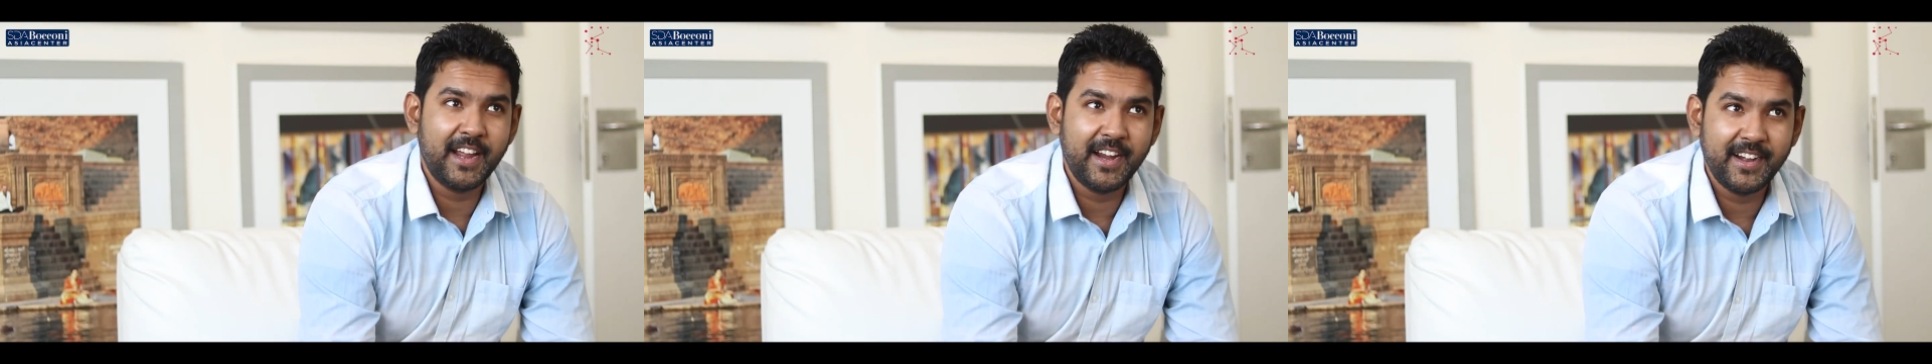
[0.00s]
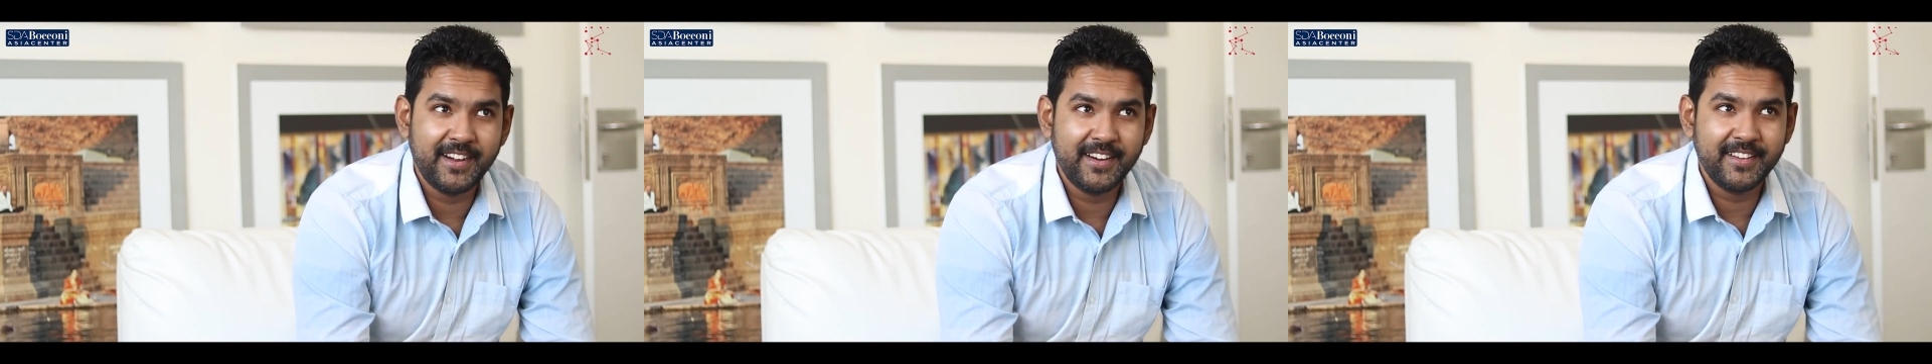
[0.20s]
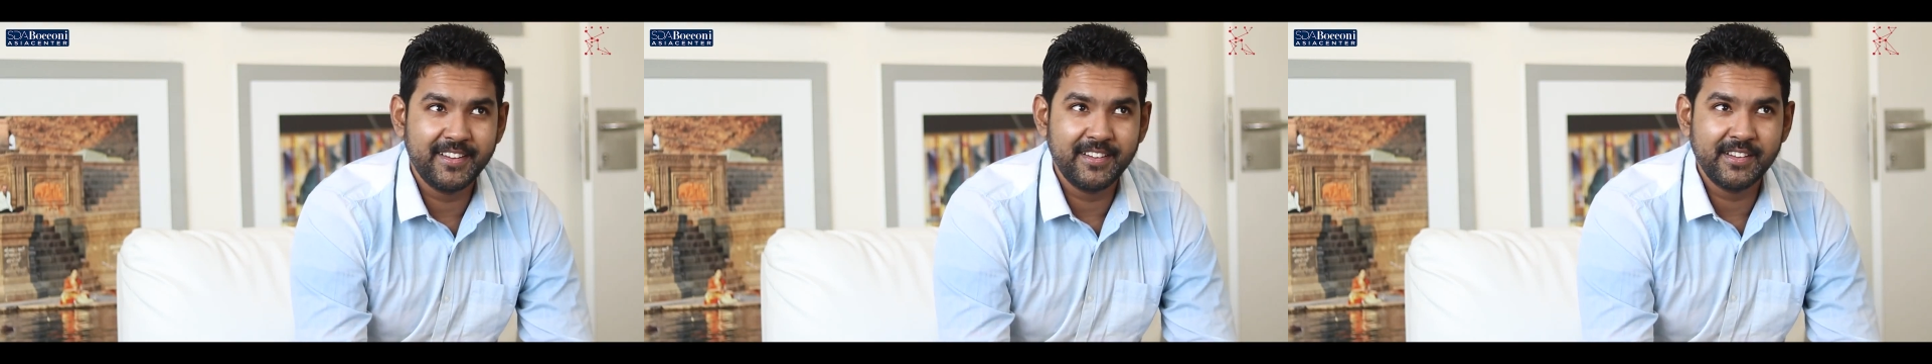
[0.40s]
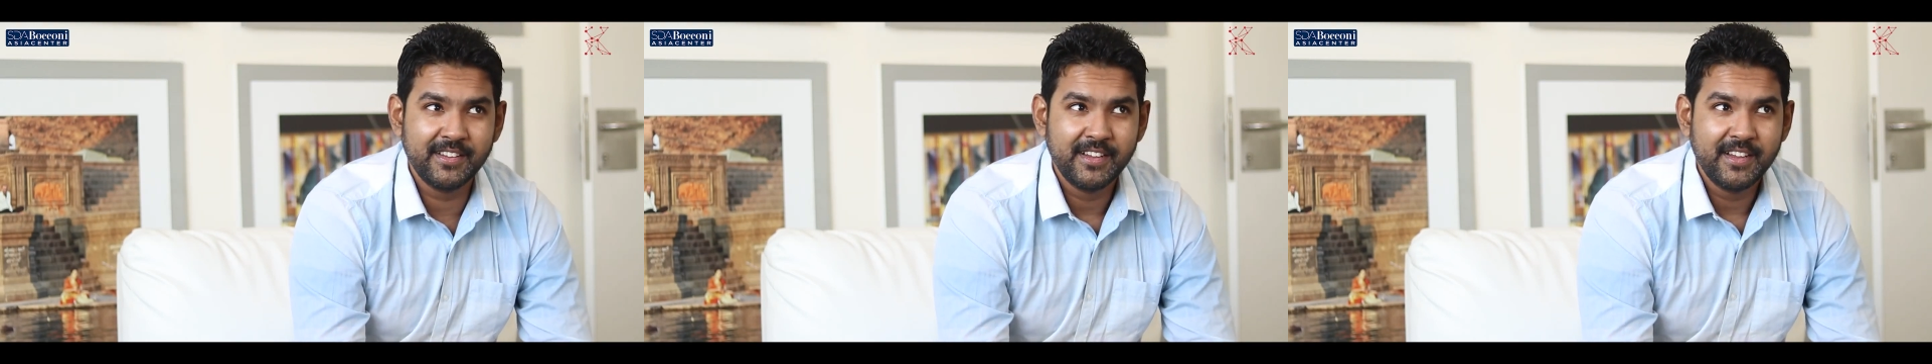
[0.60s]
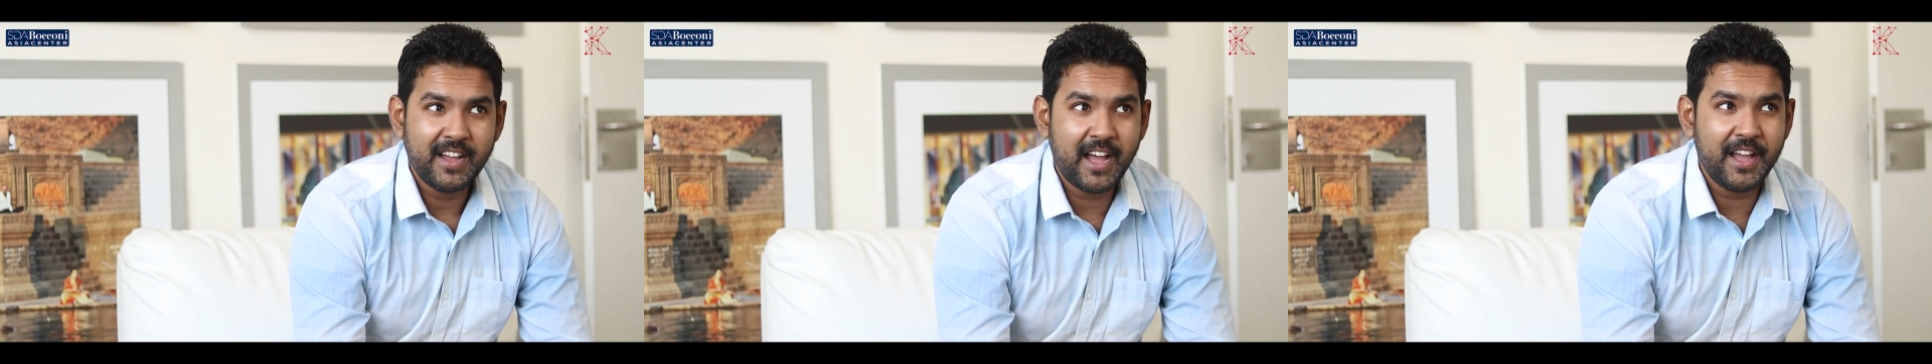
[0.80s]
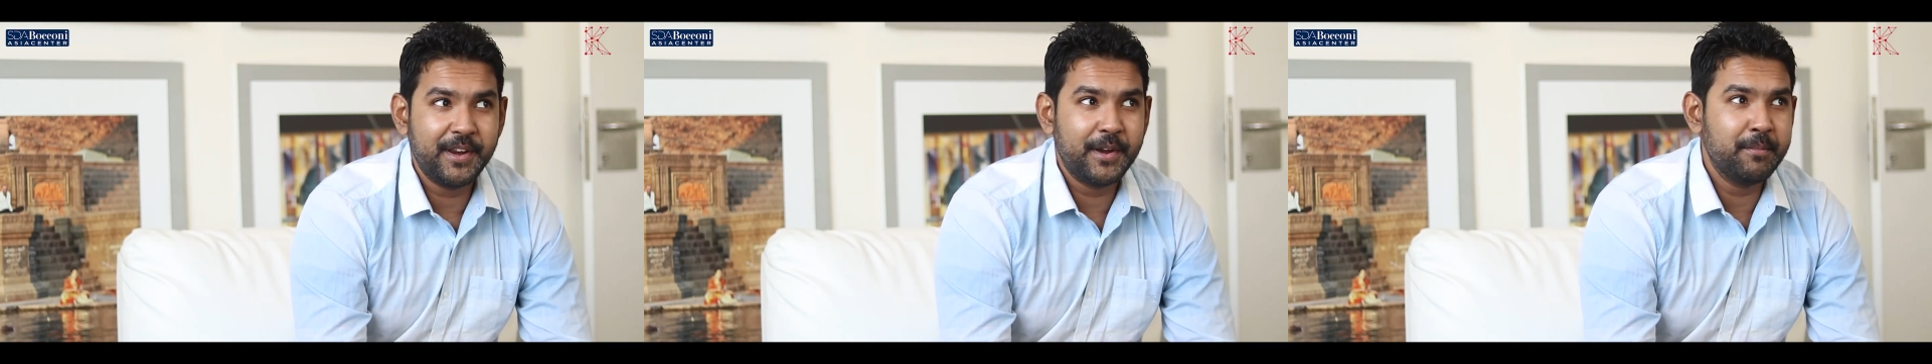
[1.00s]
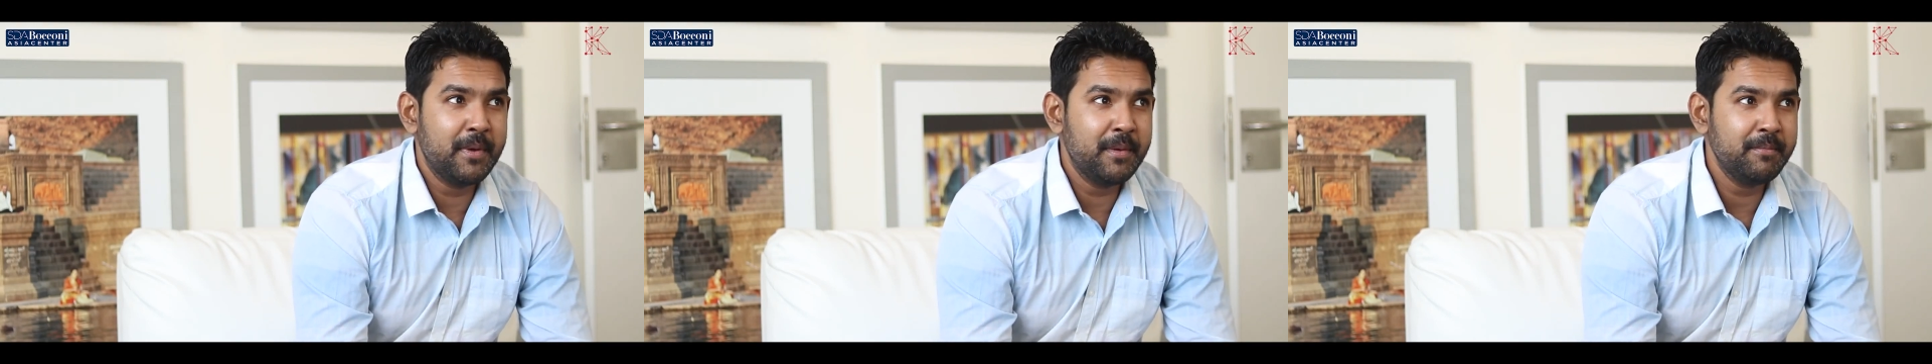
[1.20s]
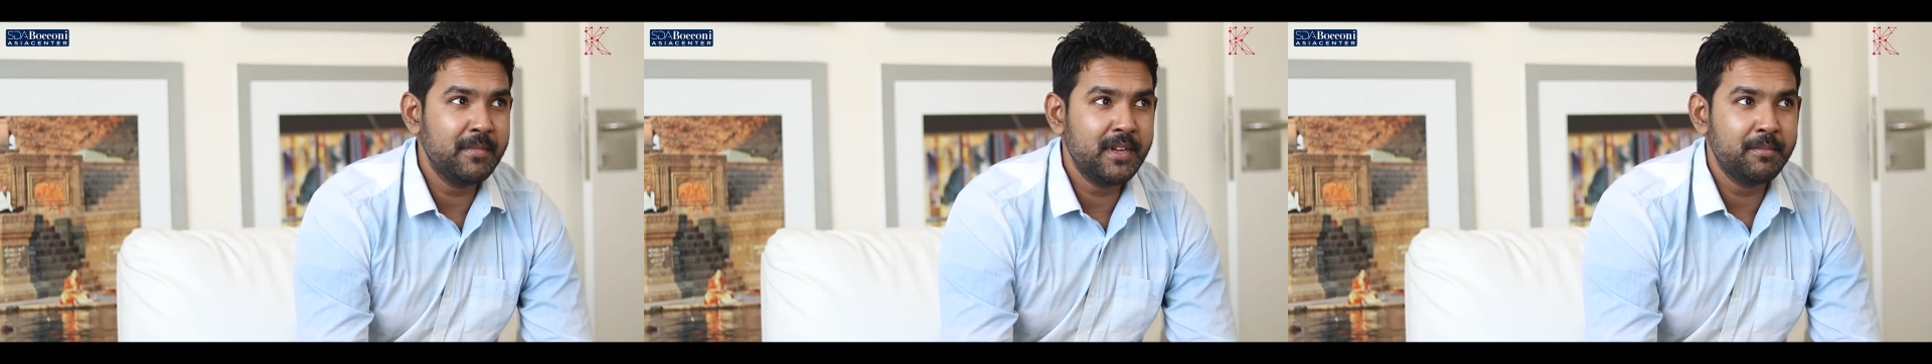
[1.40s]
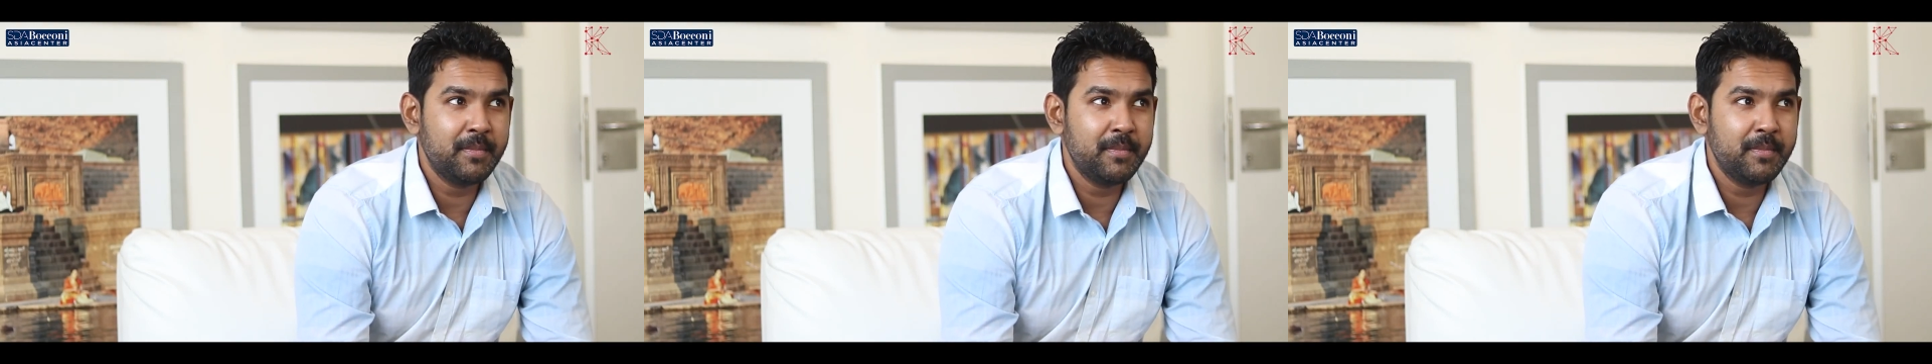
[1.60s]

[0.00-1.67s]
and I remember